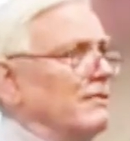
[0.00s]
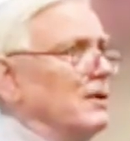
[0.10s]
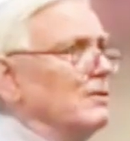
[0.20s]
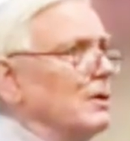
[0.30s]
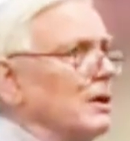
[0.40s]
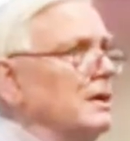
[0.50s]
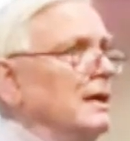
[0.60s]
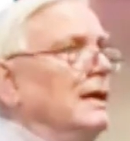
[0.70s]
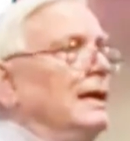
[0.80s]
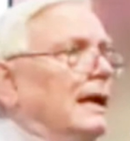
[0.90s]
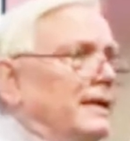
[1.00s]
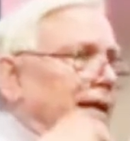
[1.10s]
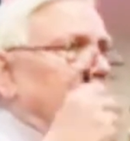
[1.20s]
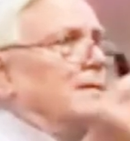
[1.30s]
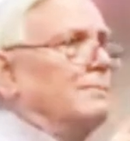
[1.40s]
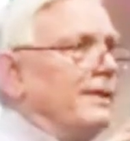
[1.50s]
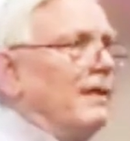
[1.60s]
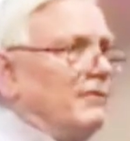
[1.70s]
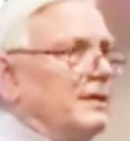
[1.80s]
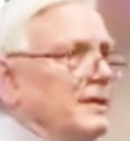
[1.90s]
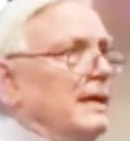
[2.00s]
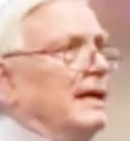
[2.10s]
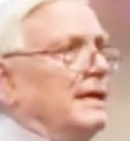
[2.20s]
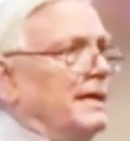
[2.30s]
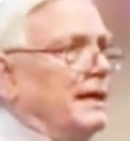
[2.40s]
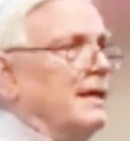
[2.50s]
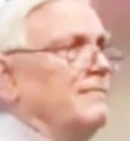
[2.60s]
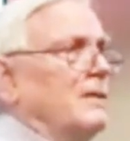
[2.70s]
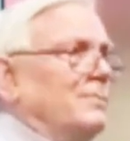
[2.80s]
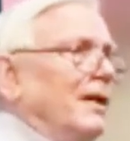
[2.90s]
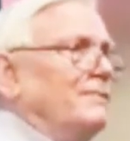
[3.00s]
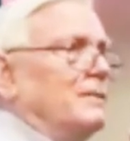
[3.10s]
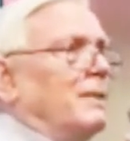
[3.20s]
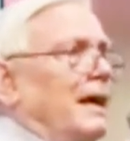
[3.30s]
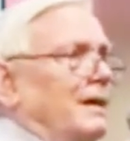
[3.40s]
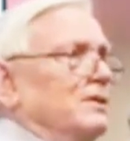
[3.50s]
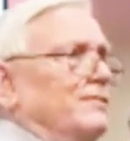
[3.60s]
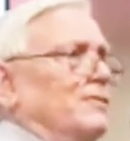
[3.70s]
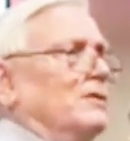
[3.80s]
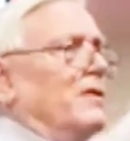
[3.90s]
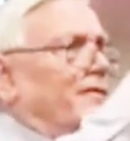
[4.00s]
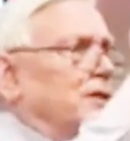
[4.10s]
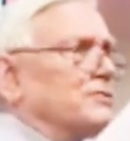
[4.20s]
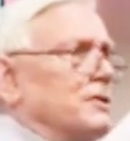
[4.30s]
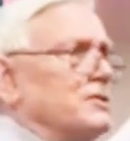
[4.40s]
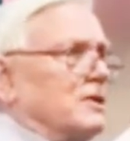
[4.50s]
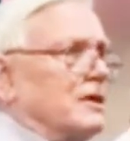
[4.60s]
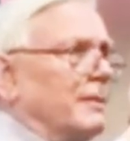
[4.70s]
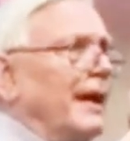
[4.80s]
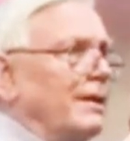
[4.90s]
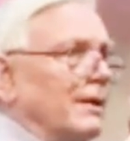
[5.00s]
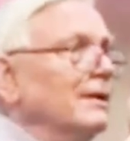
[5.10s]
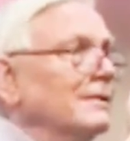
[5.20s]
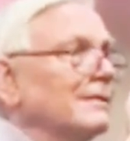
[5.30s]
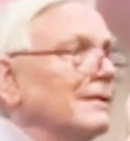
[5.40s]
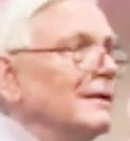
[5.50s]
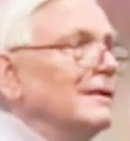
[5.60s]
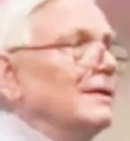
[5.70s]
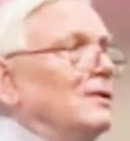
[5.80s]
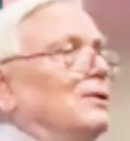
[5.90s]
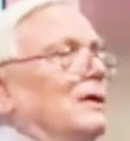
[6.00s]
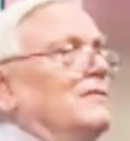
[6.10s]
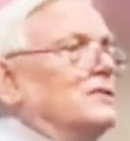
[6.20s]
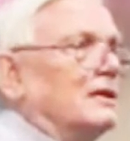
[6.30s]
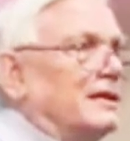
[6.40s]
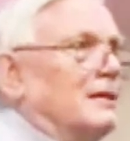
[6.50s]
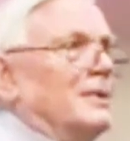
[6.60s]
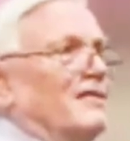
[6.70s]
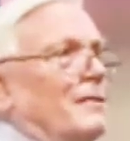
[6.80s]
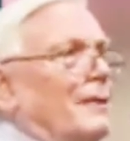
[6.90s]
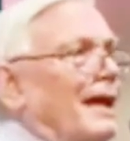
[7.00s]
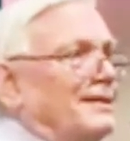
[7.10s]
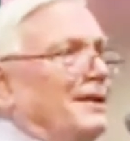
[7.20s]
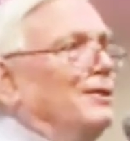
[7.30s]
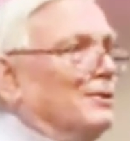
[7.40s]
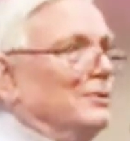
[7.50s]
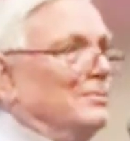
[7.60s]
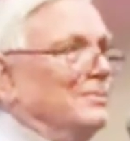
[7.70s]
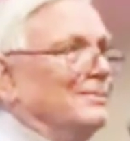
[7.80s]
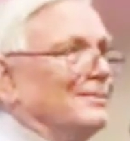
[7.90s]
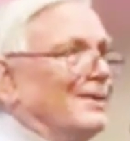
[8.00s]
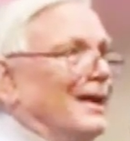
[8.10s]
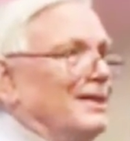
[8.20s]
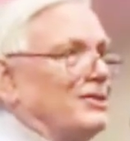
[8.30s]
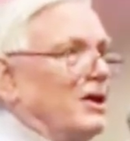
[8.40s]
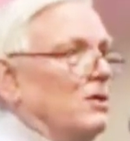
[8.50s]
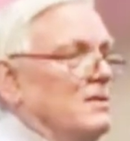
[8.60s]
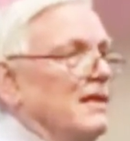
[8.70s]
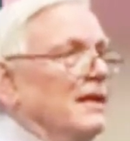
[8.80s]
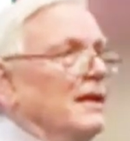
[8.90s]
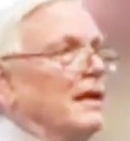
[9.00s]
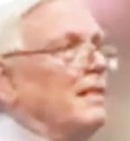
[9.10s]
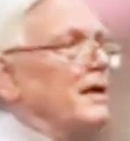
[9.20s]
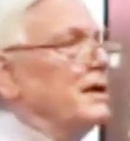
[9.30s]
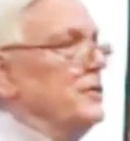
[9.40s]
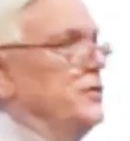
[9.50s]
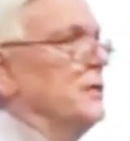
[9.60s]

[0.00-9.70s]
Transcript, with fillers: of their work, and they get a profit, and they give the profit back in the form of interest to the banker, who gives a little bit of it back to you, right? So there's